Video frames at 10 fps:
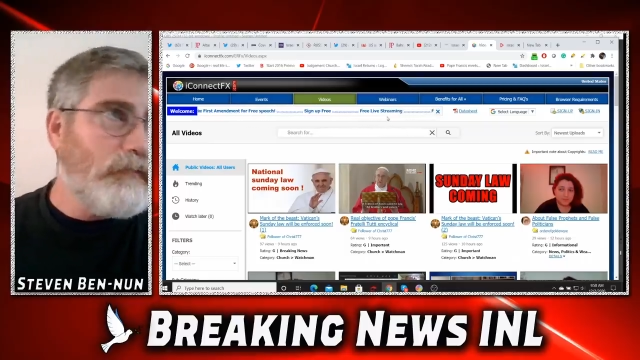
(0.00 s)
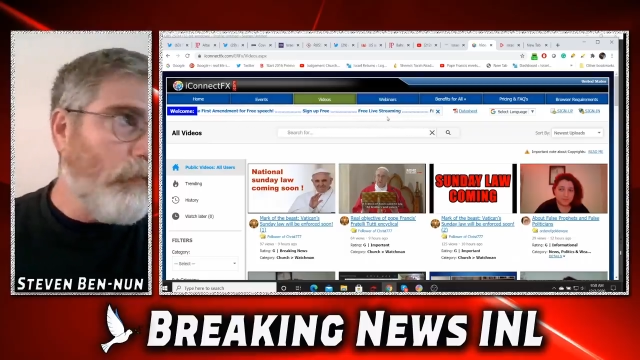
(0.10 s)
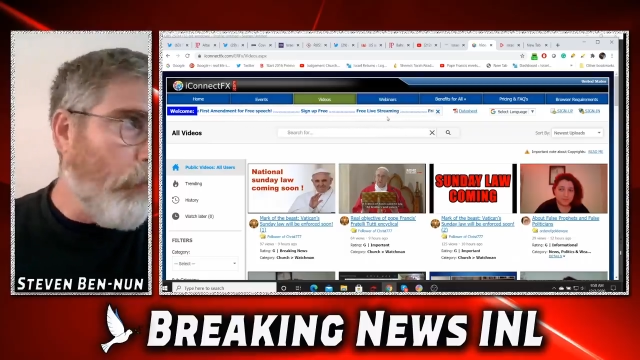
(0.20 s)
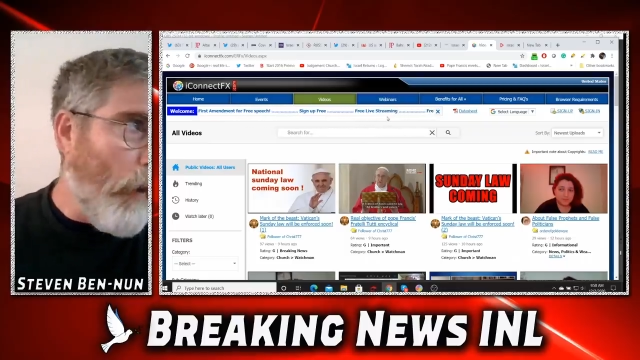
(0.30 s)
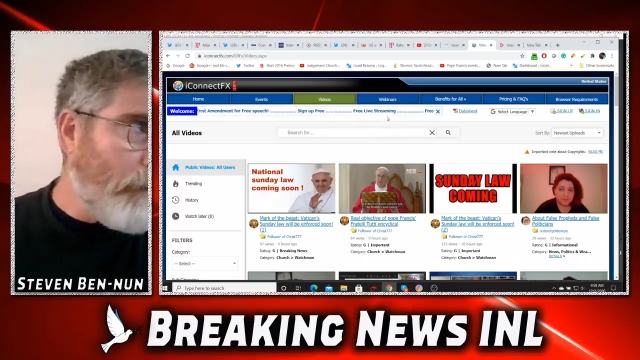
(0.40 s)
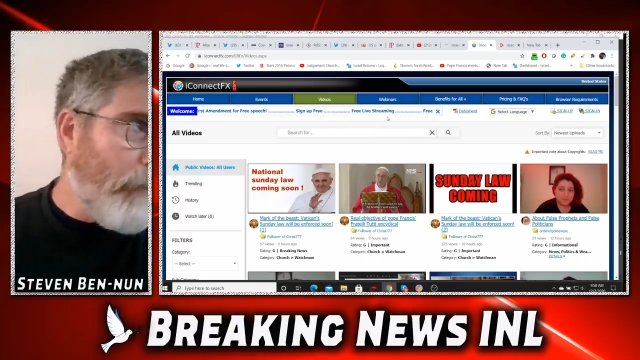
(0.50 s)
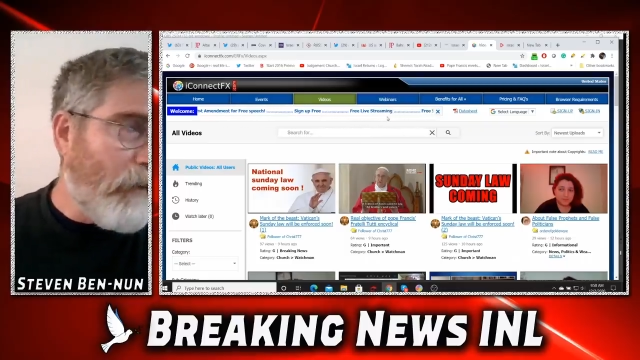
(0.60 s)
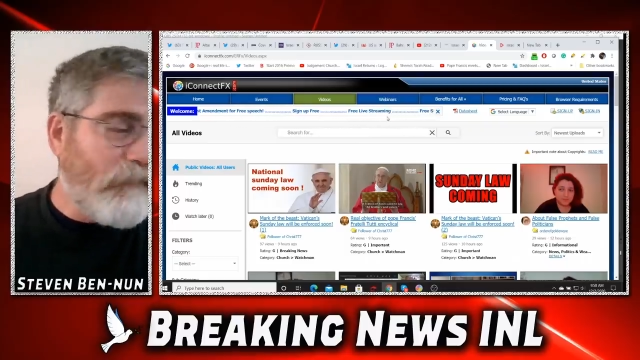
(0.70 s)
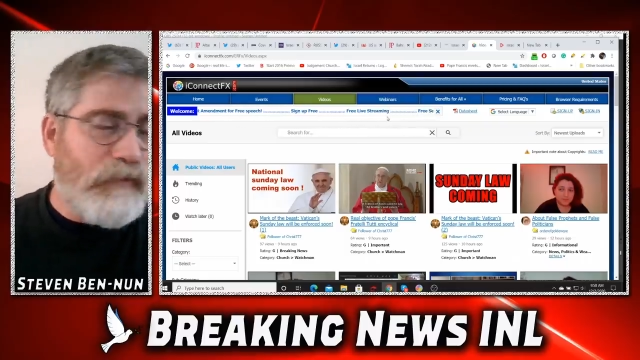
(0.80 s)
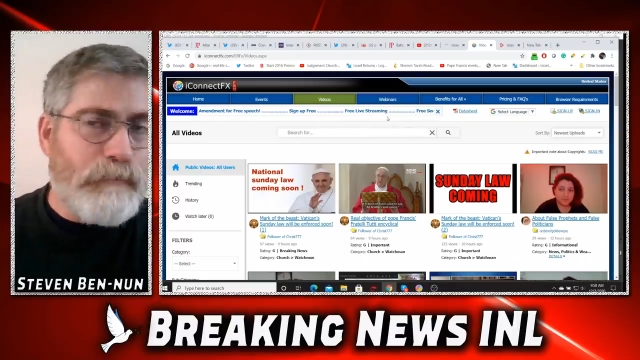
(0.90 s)
wipe
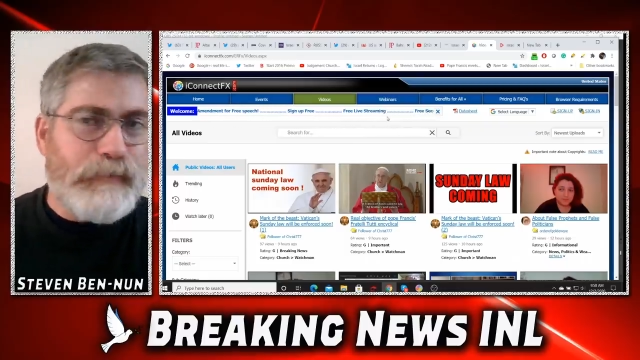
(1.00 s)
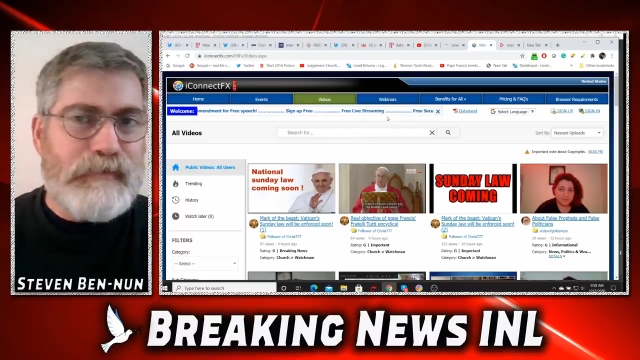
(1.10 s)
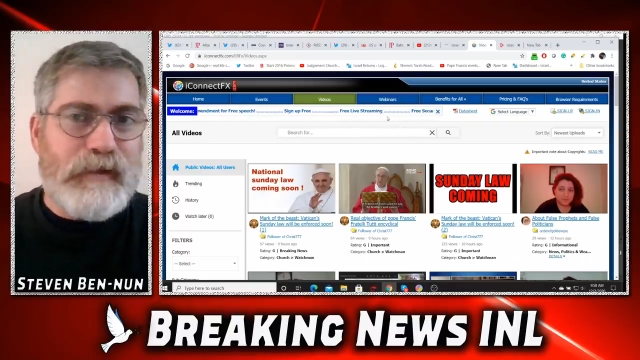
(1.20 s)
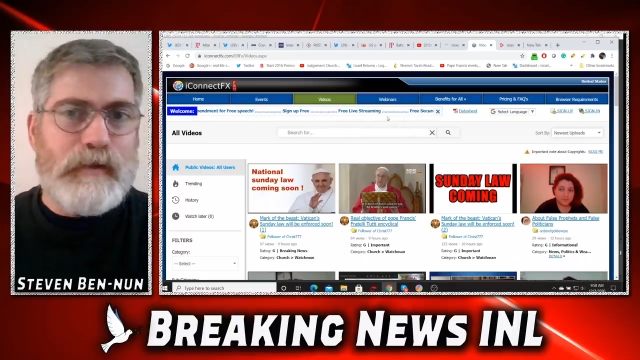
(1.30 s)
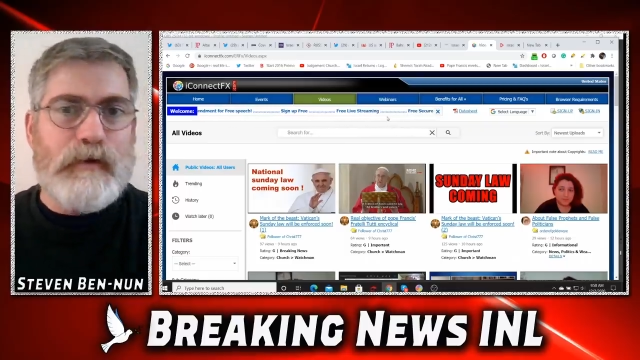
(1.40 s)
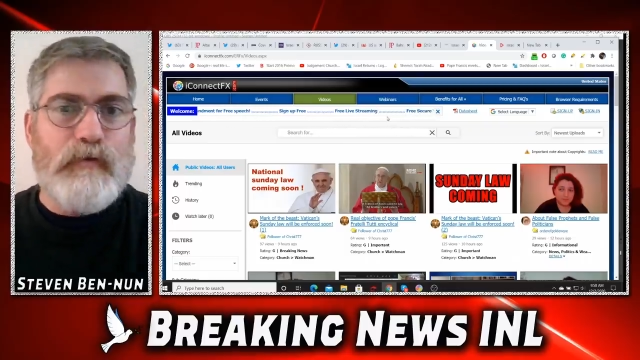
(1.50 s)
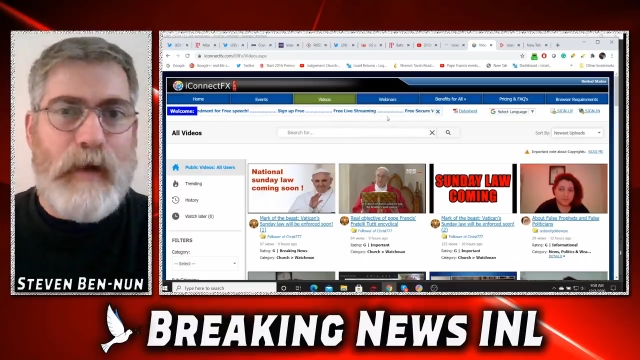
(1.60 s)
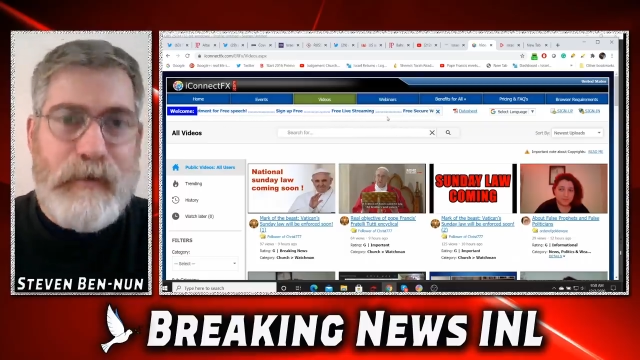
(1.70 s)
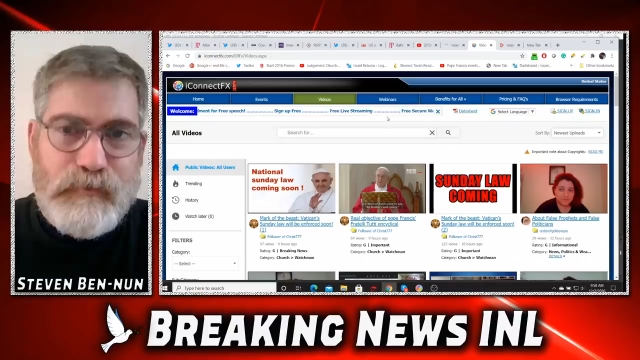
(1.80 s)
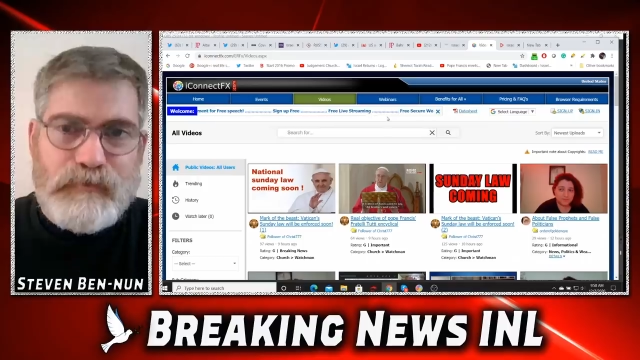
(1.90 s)
out some particular
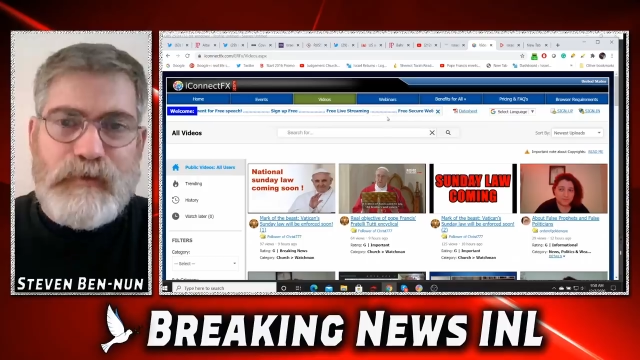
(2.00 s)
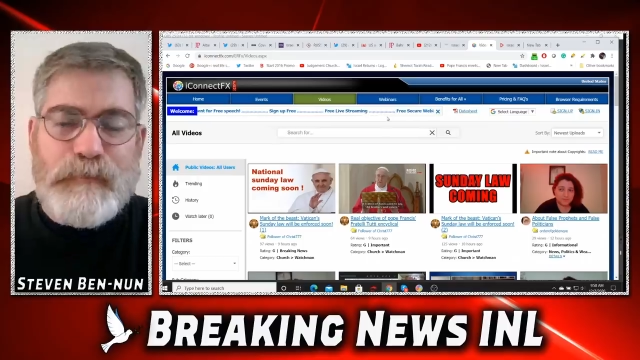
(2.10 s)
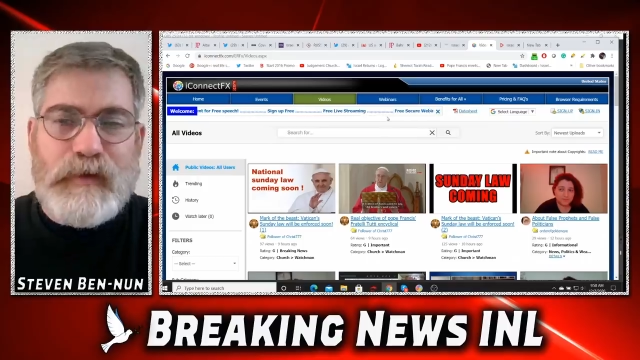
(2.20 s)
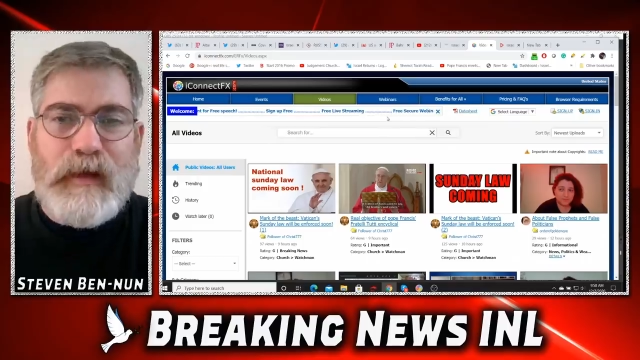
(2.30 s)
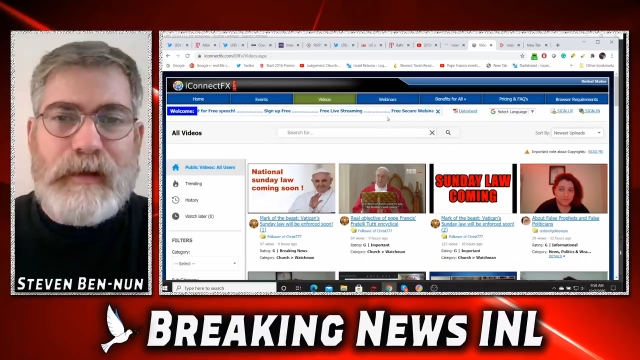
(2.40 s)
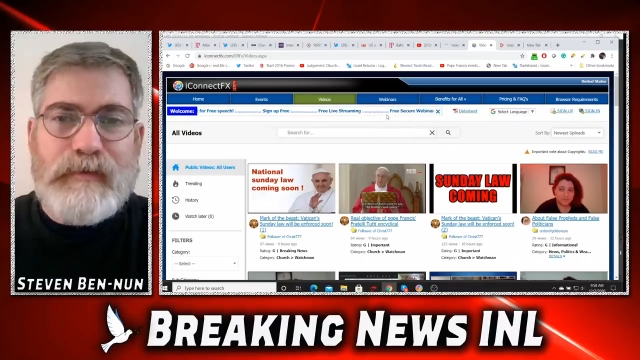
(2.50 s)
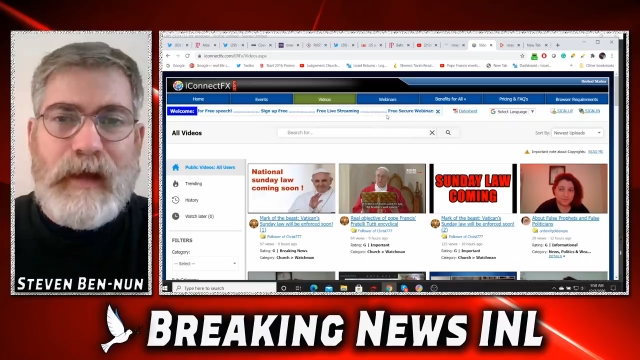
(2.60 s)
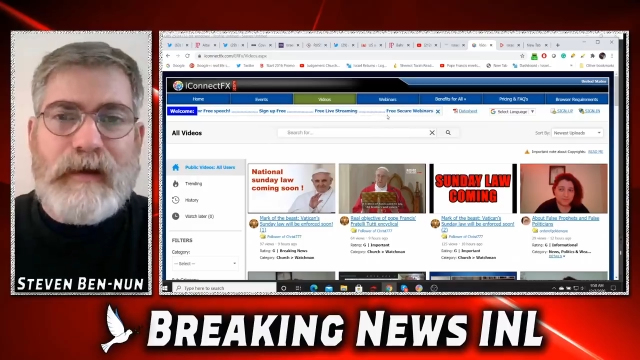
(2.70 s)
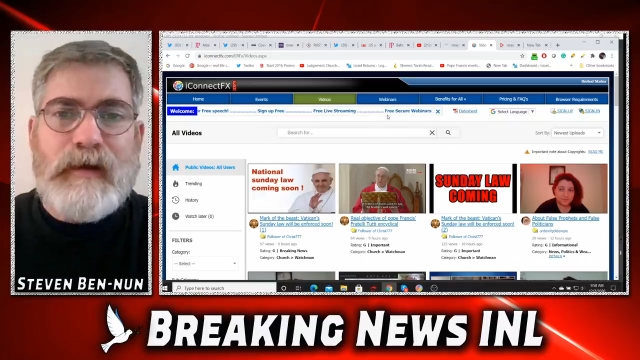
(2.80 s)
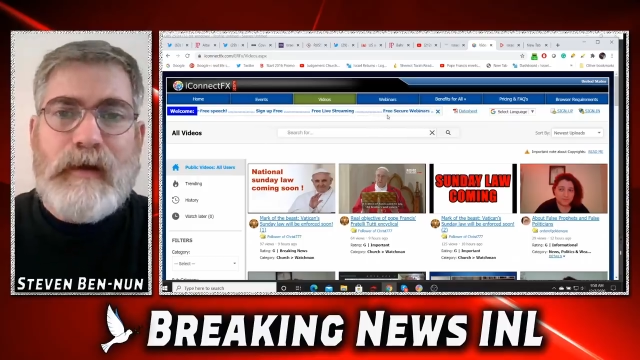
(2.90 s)
race or something like
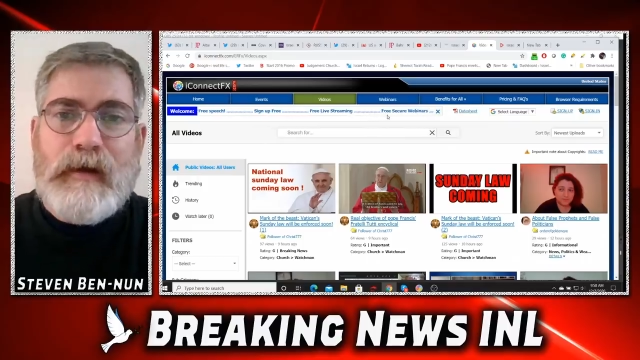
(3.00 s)
that.